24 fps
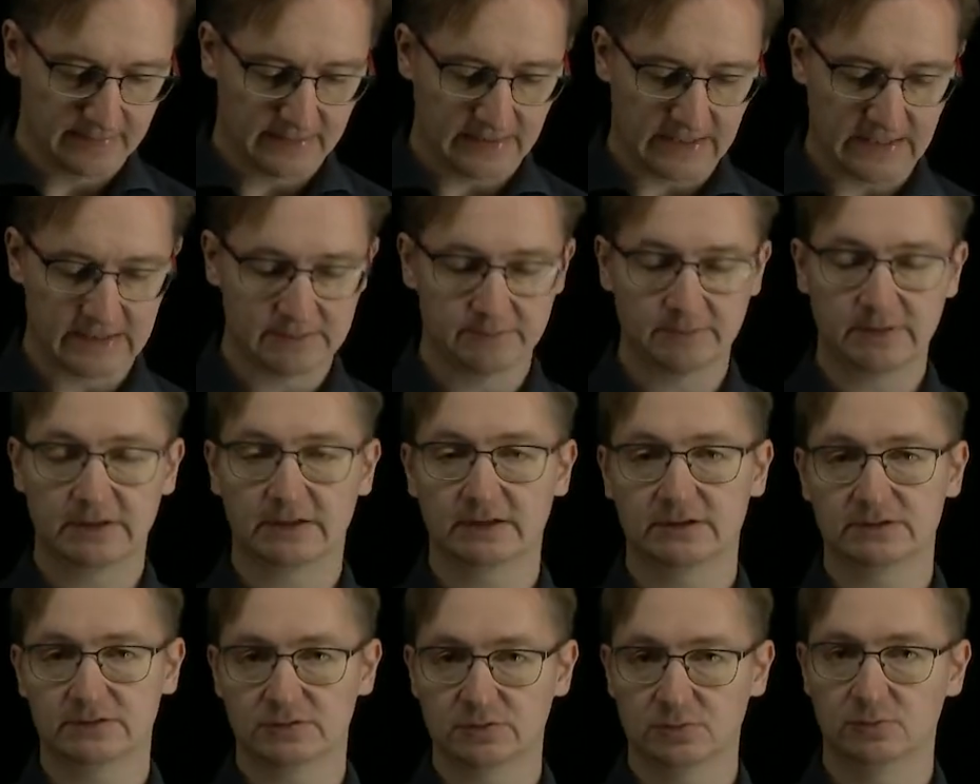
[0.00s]
And we
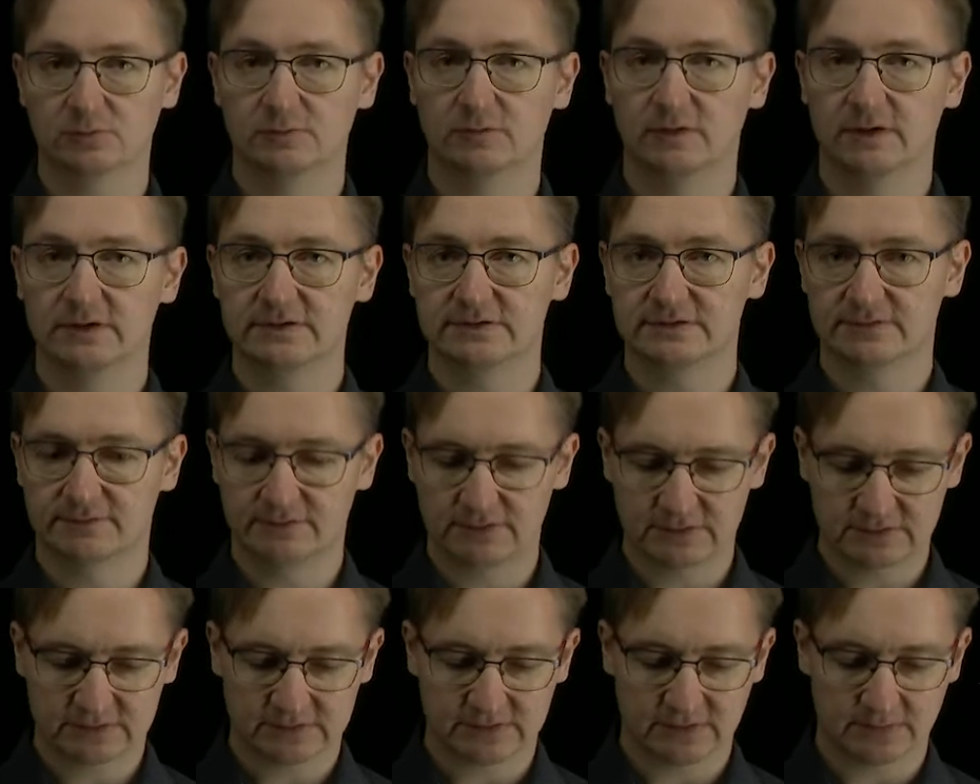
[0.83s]
can do vice
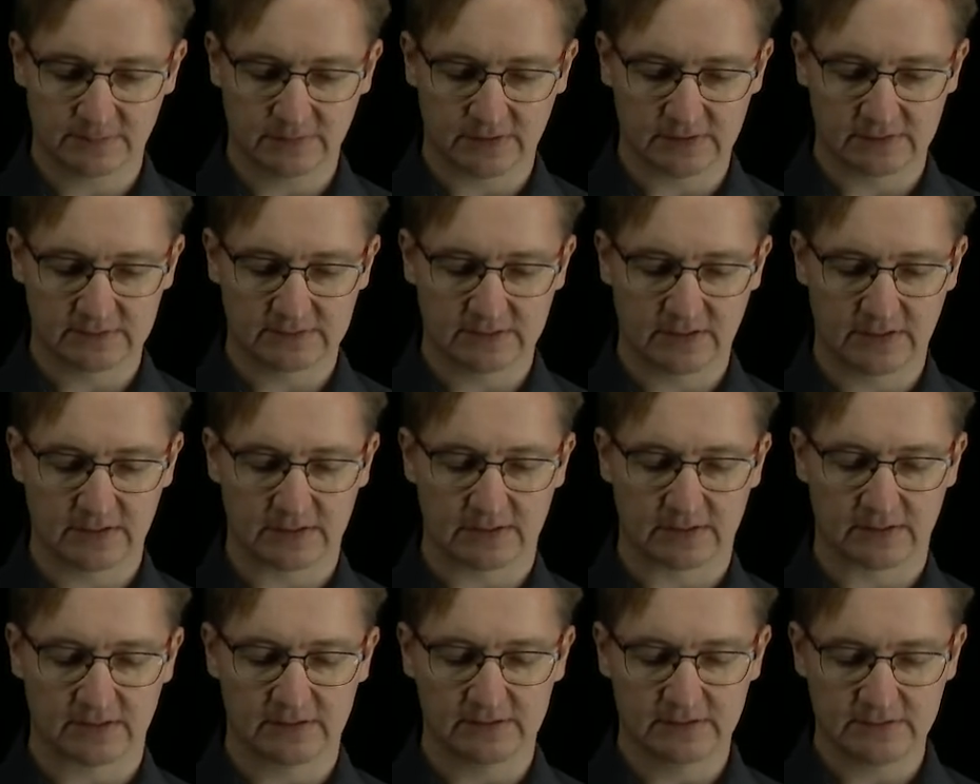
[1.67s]
versa. We can
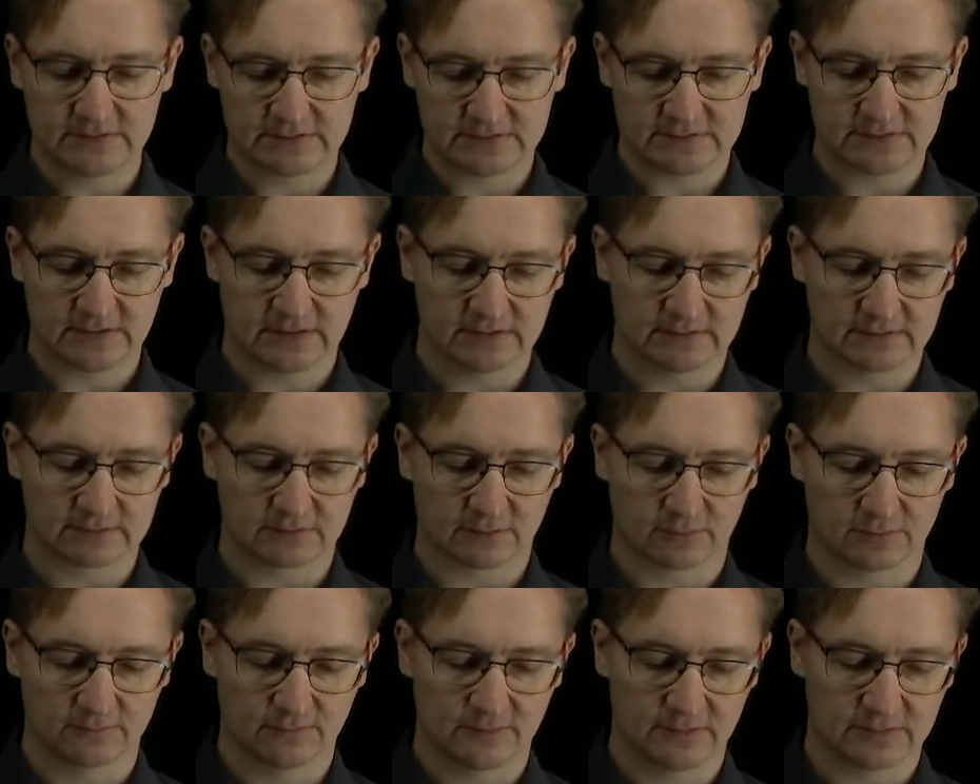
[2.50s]
take a list and
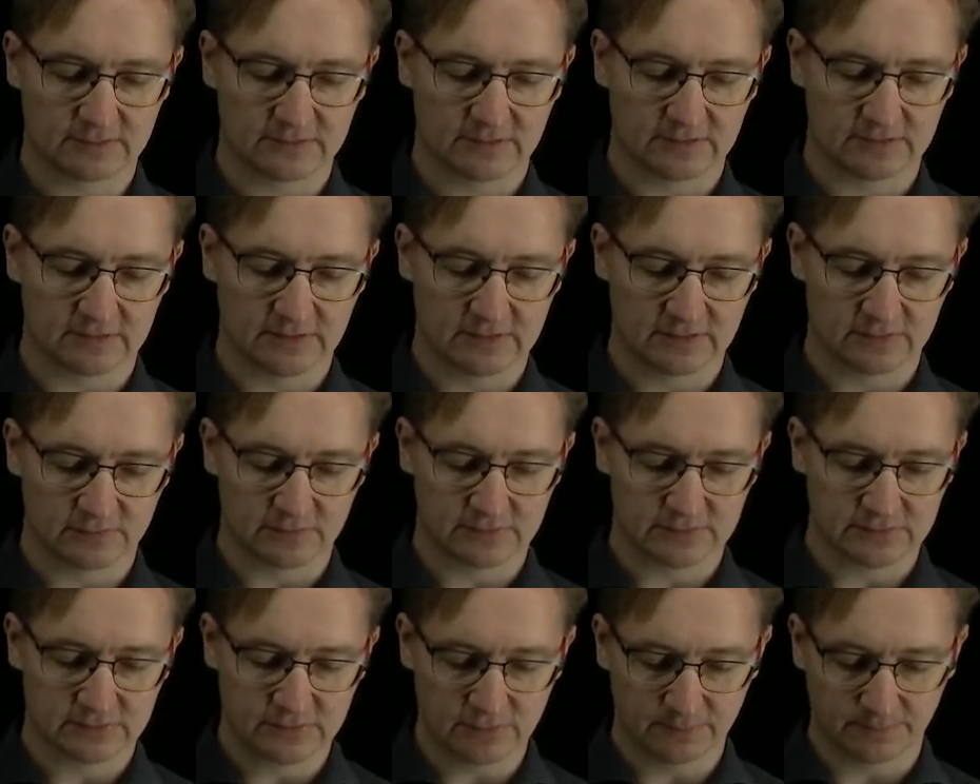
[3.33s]
convert it into a
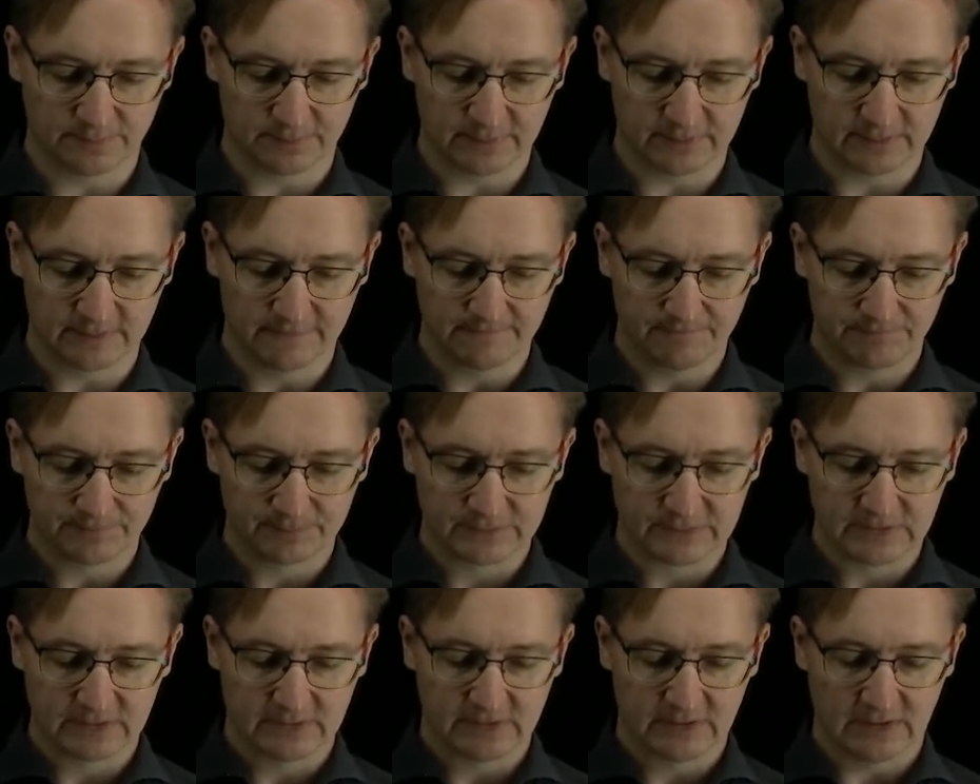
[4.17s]
tuple.
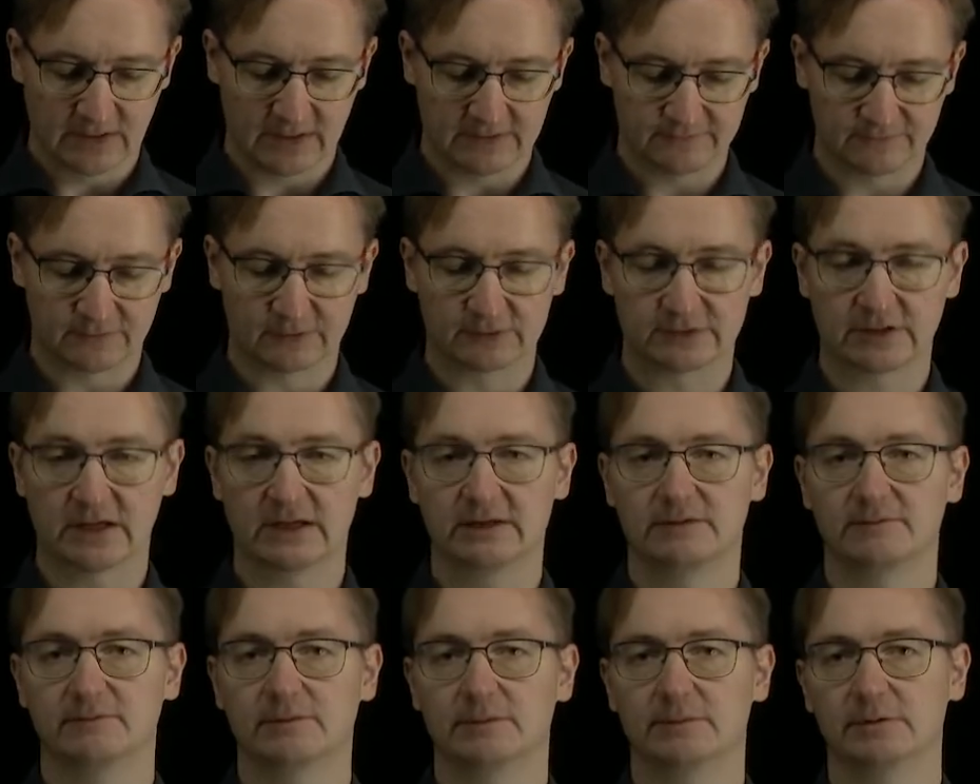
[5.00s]
And for
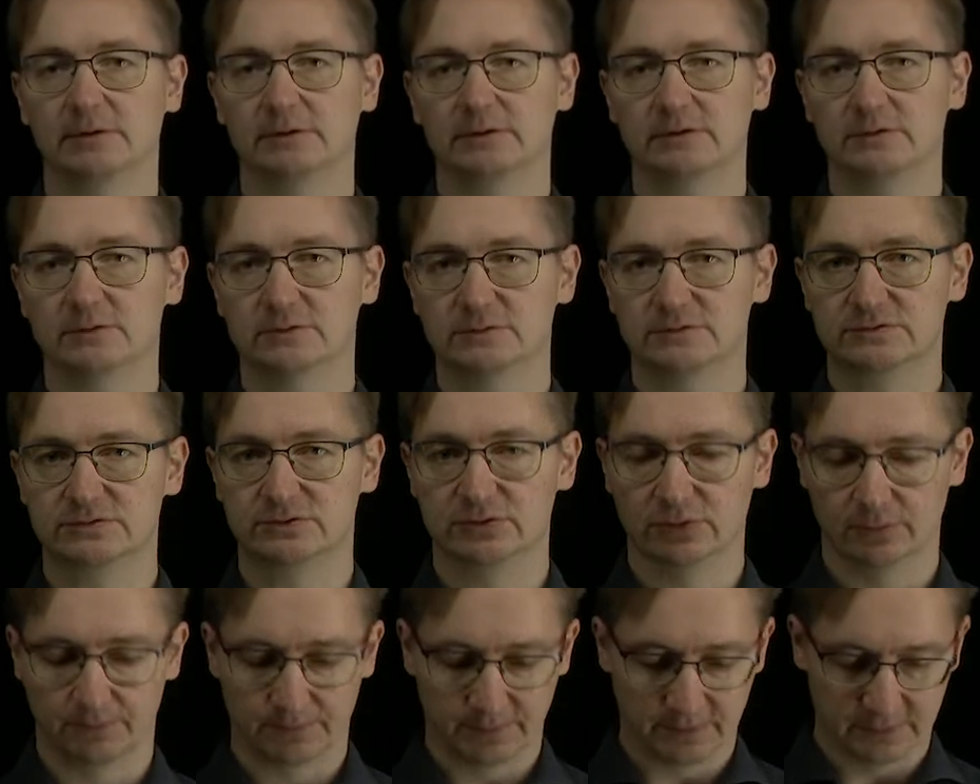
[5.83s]
that, we will use
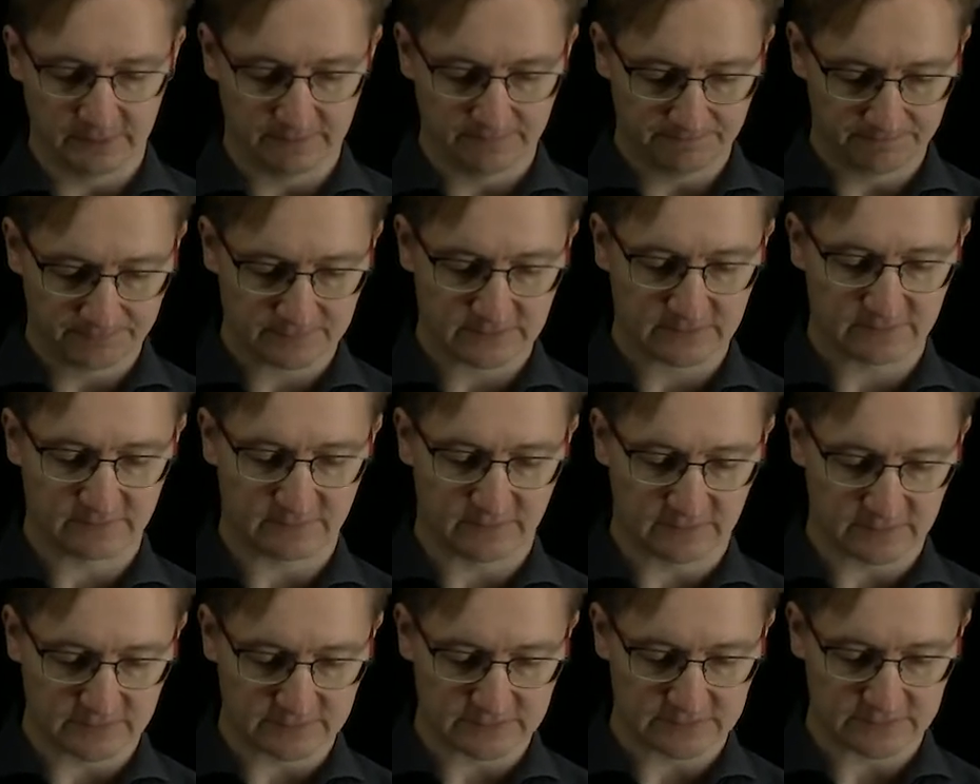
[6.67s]
tuple
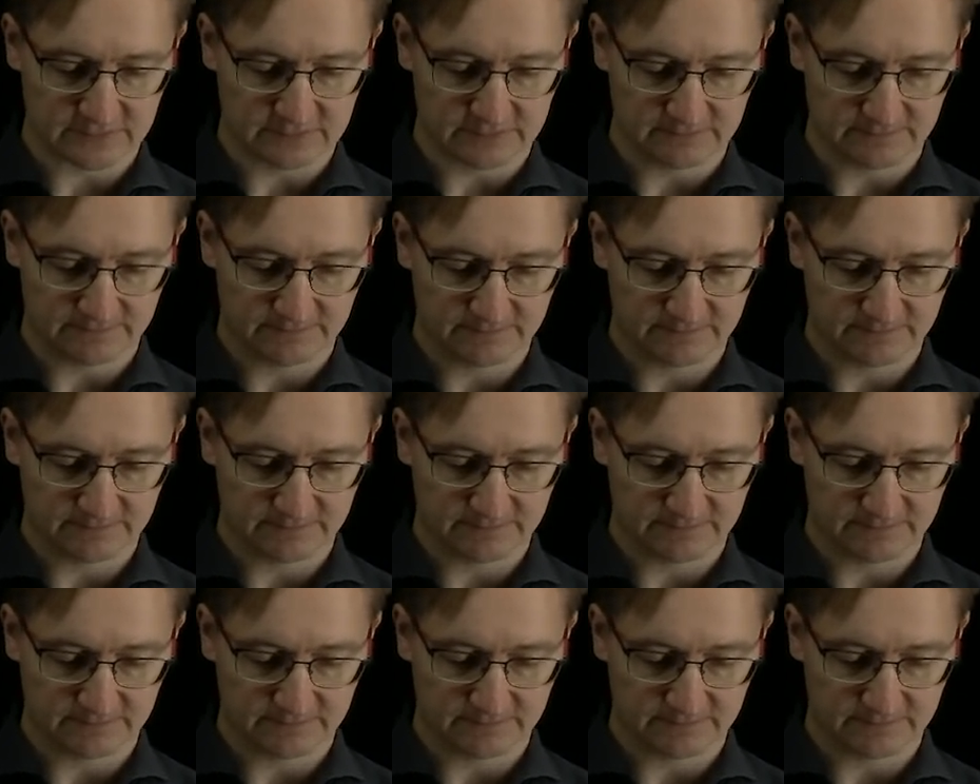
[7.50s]
function